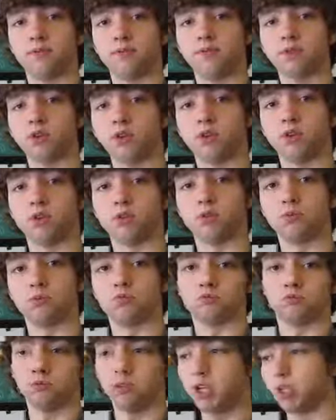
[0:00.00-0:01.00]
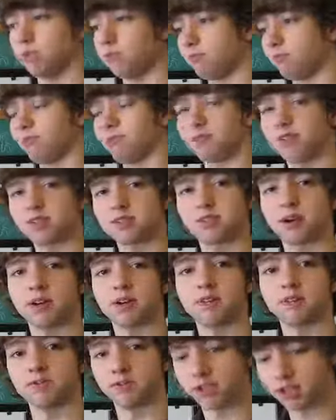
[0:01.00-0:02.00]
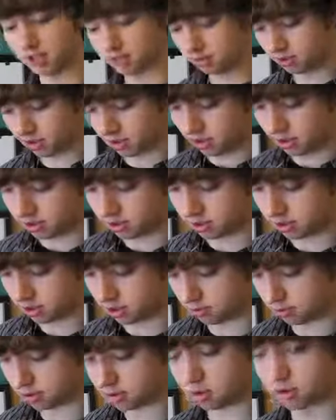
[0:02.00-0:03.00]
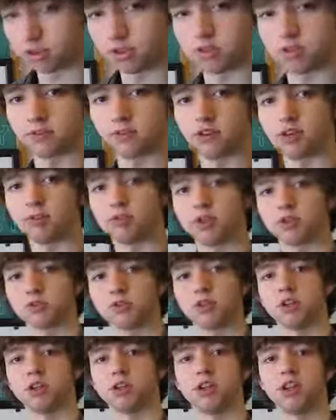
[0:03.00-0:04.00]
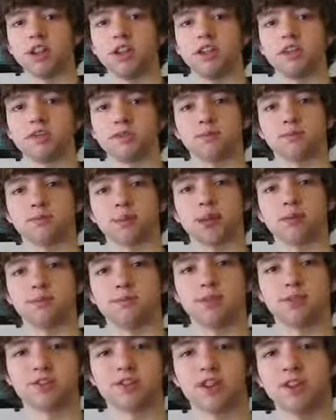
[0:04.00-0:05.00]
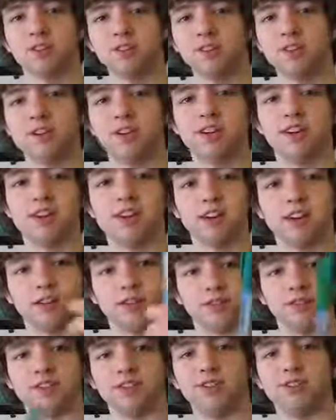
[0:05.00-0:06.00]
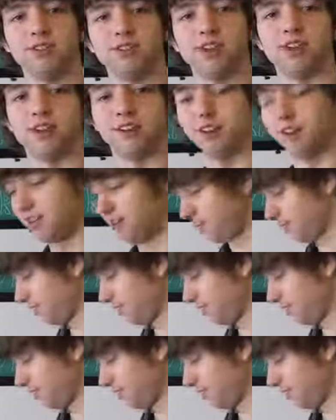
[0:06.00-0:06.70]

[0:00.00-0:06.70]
So yeah, that's about it for now. So be sure to follow me on Twitter and subscribe to my channel. I'll see you later.